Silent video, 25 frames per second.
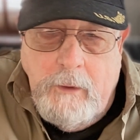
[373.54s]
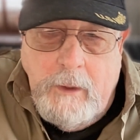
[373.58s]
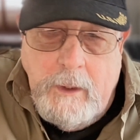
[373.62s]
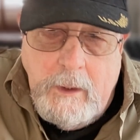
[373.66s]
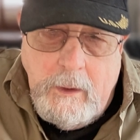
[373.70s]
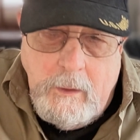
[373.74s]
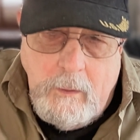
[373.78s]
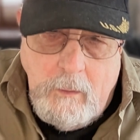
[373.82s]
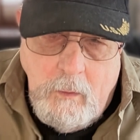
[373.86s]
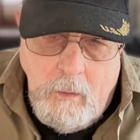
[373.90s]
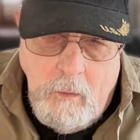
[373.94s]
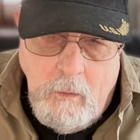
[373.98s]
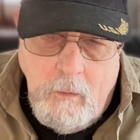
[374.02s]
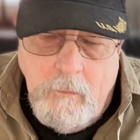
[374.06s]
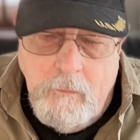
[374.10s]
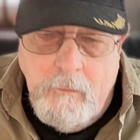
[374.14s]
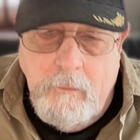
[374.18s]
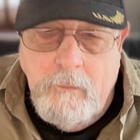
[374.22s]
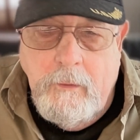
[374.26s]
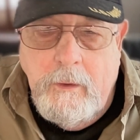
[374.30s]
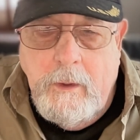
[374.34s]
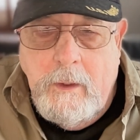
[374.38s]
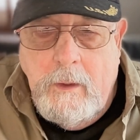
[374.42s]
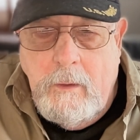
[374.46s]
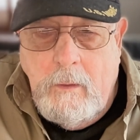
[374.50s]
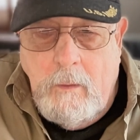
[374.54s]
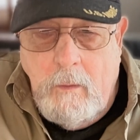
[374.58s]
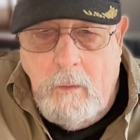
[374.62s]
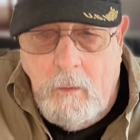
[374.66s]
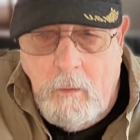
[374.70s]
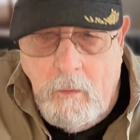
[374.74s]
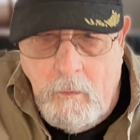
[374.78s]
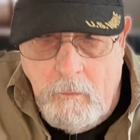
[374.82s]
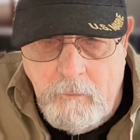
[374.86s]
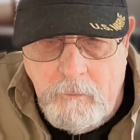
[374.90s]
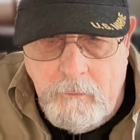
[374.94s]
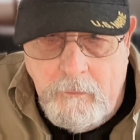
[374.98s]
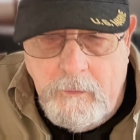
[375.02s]
it and over it,
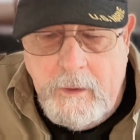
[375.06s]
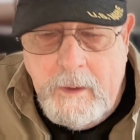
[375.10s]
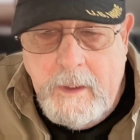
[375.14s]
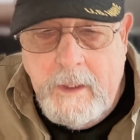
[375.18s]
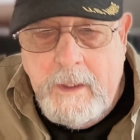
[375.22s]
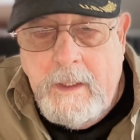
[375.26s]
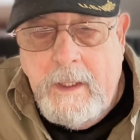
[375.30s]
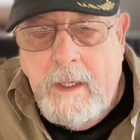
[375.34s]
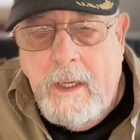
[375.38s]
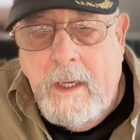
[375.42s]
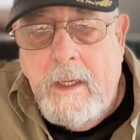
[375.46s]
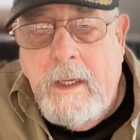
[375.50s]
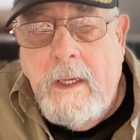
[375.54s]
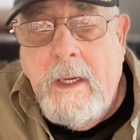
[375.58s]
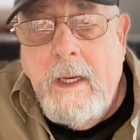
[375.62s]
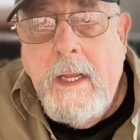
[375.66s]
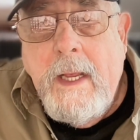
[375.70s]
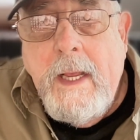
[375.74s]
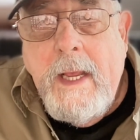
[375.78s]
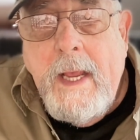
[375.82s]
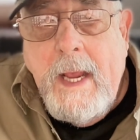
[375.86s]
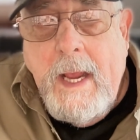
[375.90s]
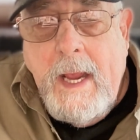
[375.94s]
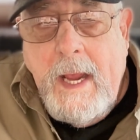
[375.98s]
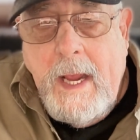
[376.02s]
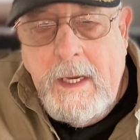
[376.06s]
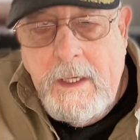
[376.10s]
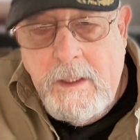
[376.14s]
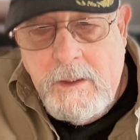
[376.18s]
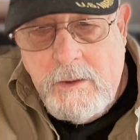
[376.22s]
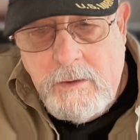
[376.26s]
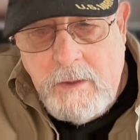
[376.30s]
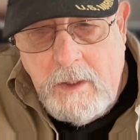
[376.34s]
over it again. And it's